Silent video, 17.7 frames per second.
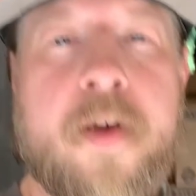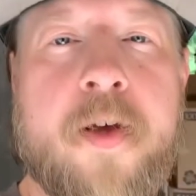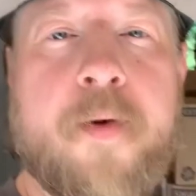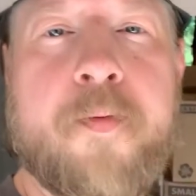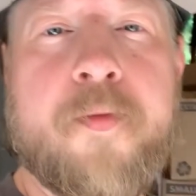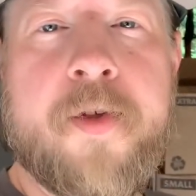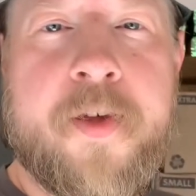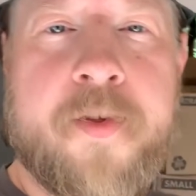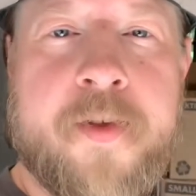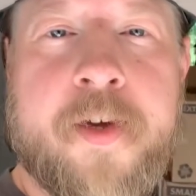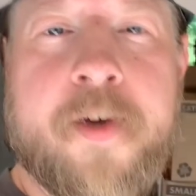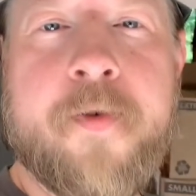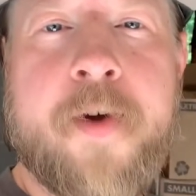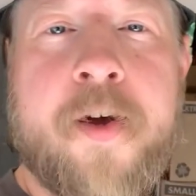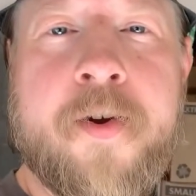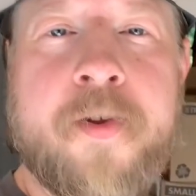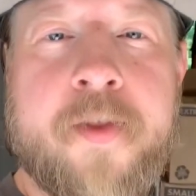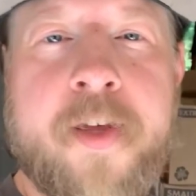Please stick
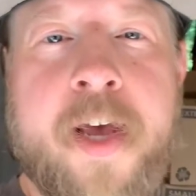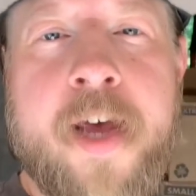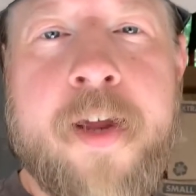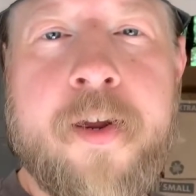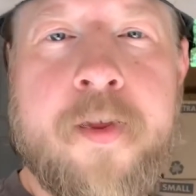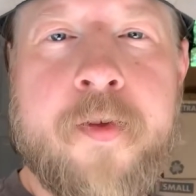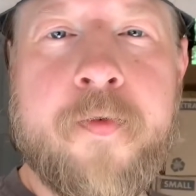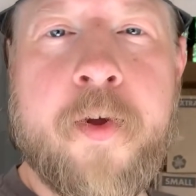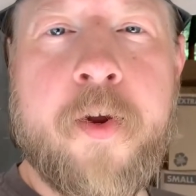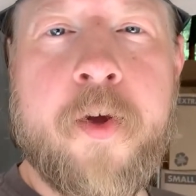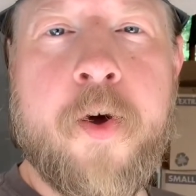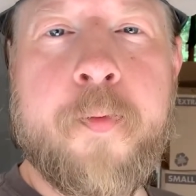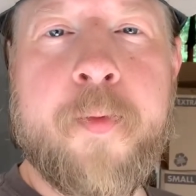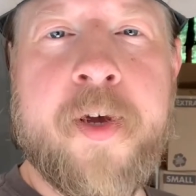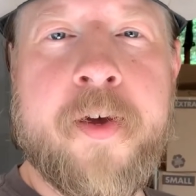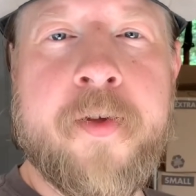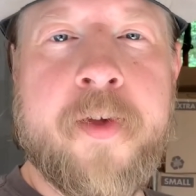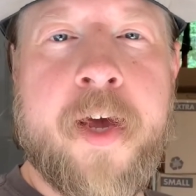around to the end of the video
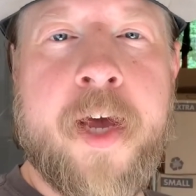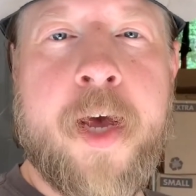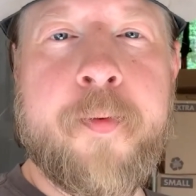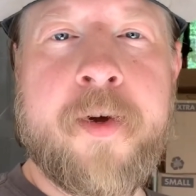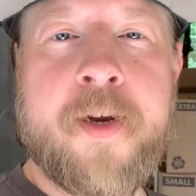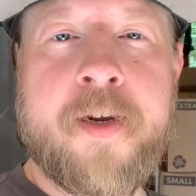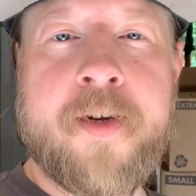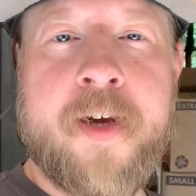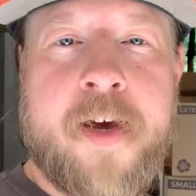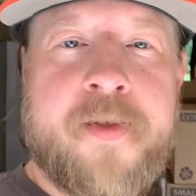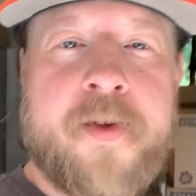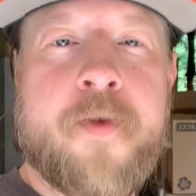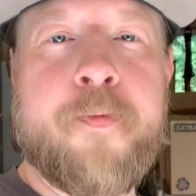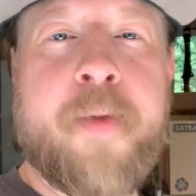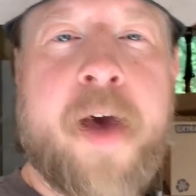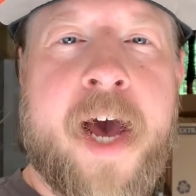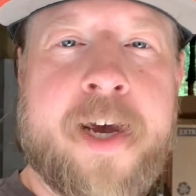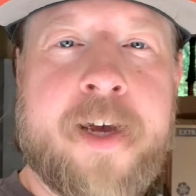because I am going to tie this
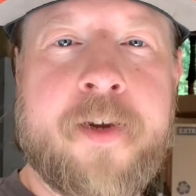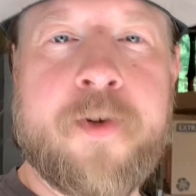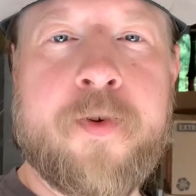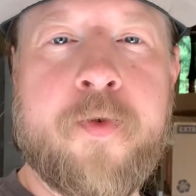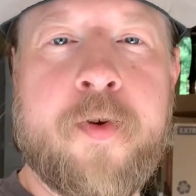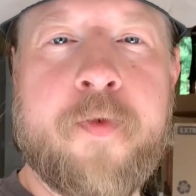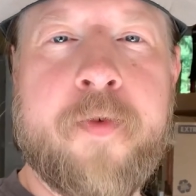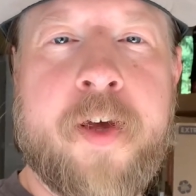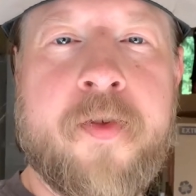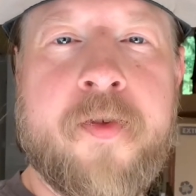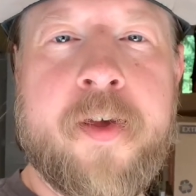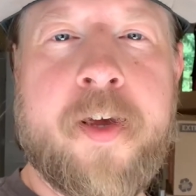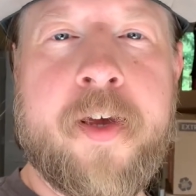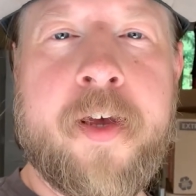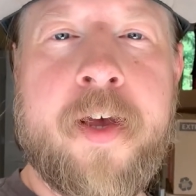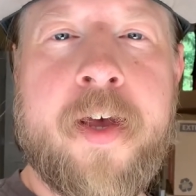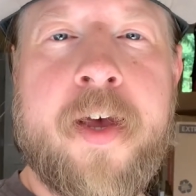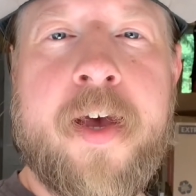back into
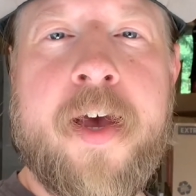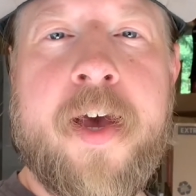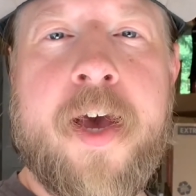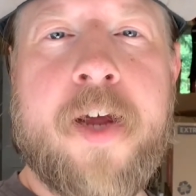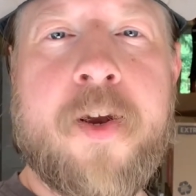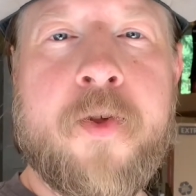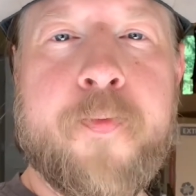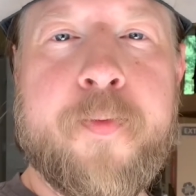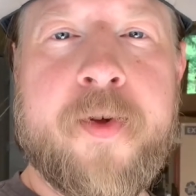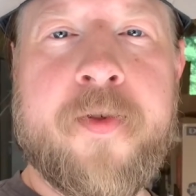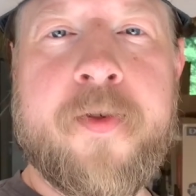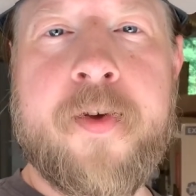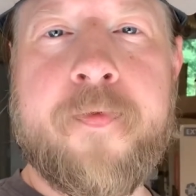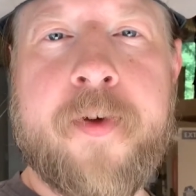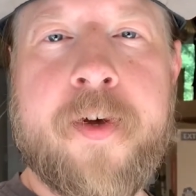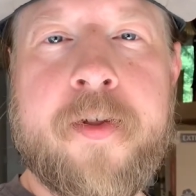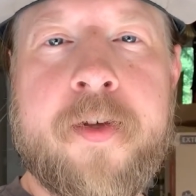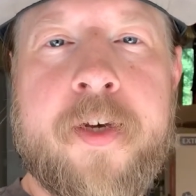investing, and
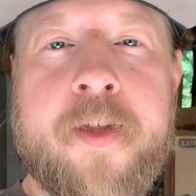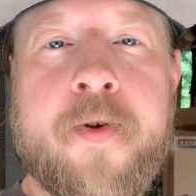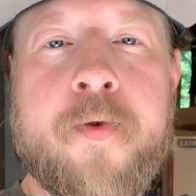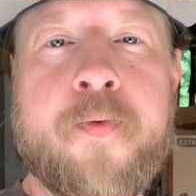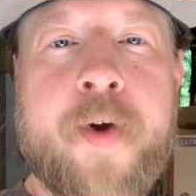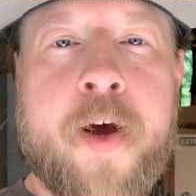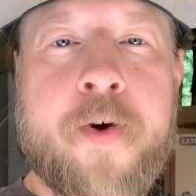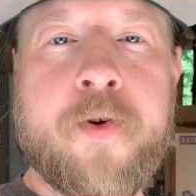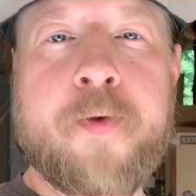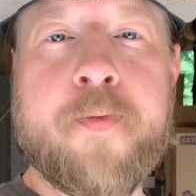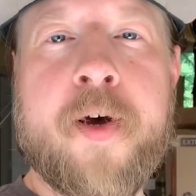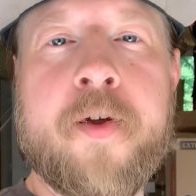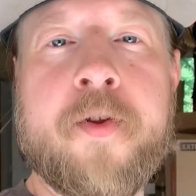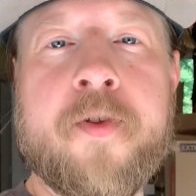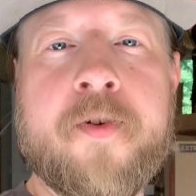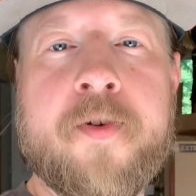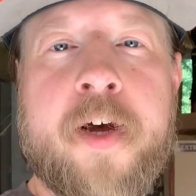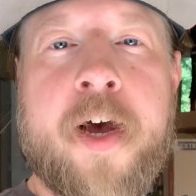specifically the
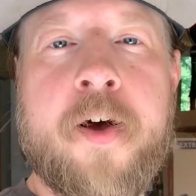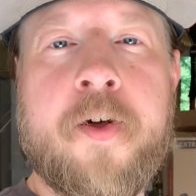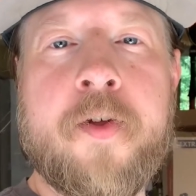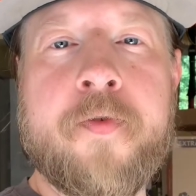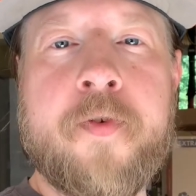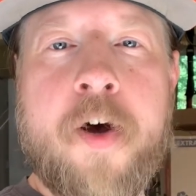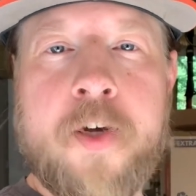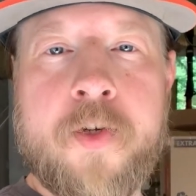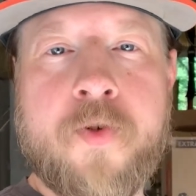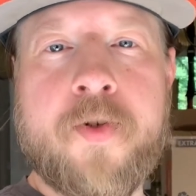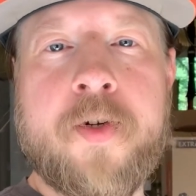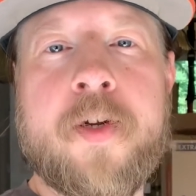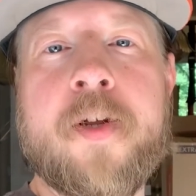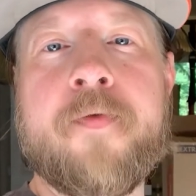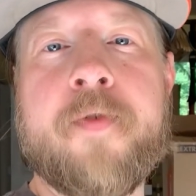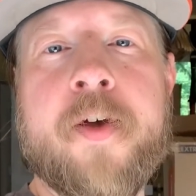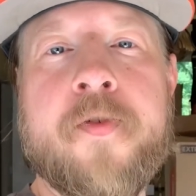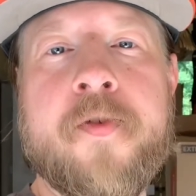roundabout style of Austrian
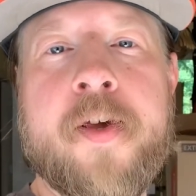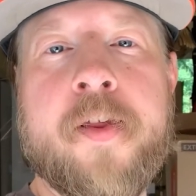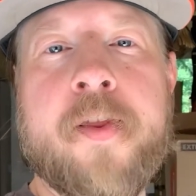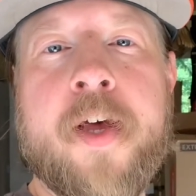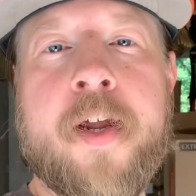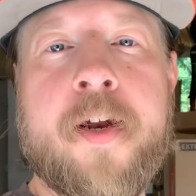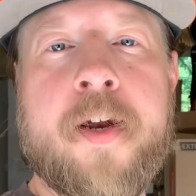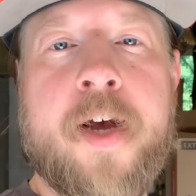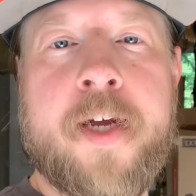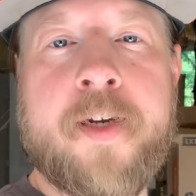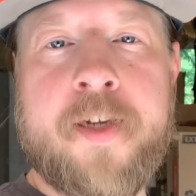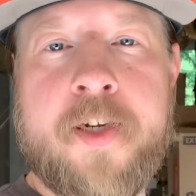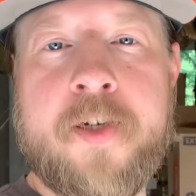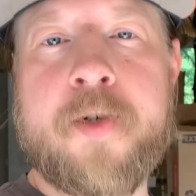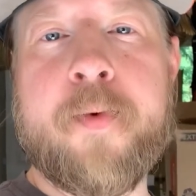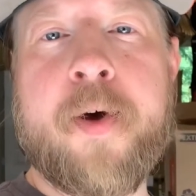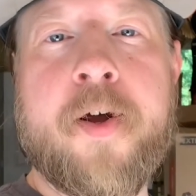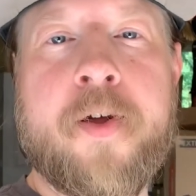investing that I
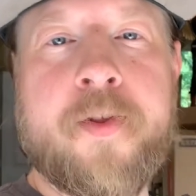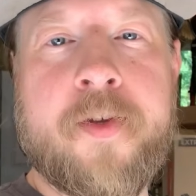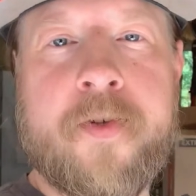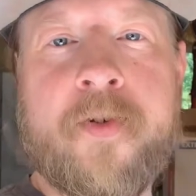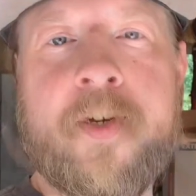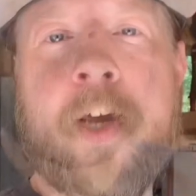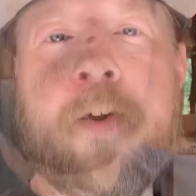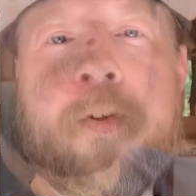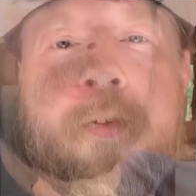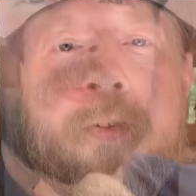teach about on this channel.